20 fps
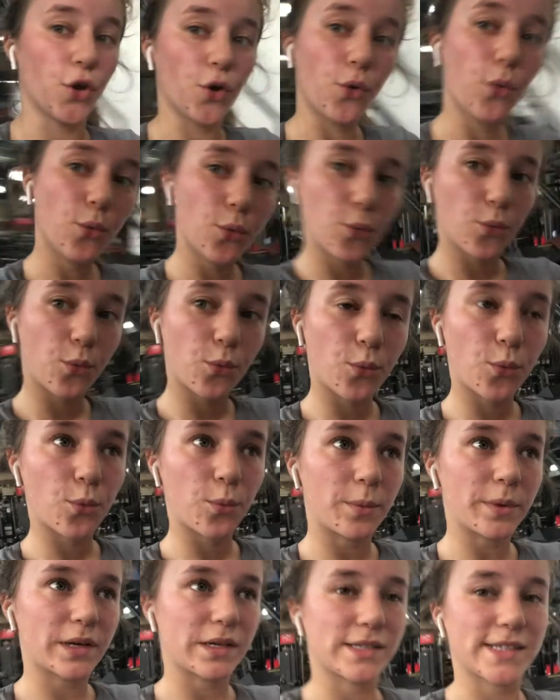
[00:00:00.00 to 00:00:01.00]
no,
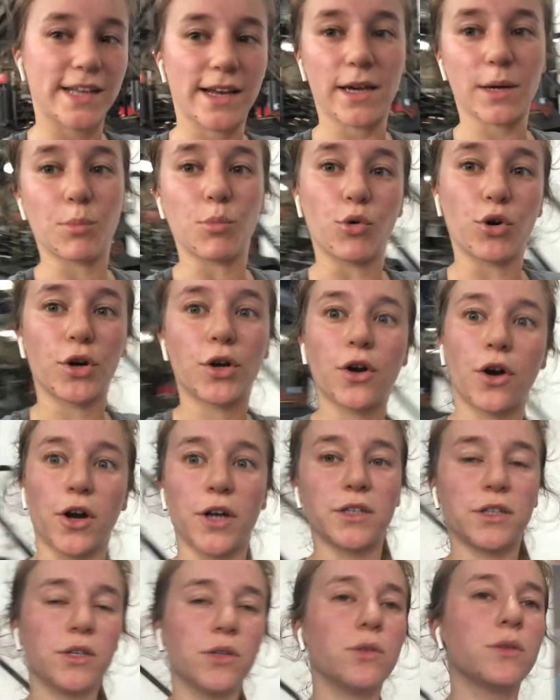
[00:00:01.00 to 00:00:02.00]
because like more
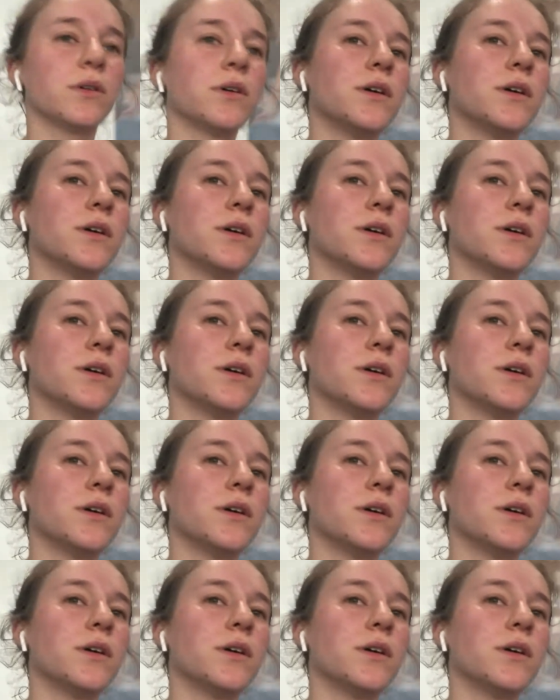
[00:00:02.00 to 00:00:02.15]
cardio.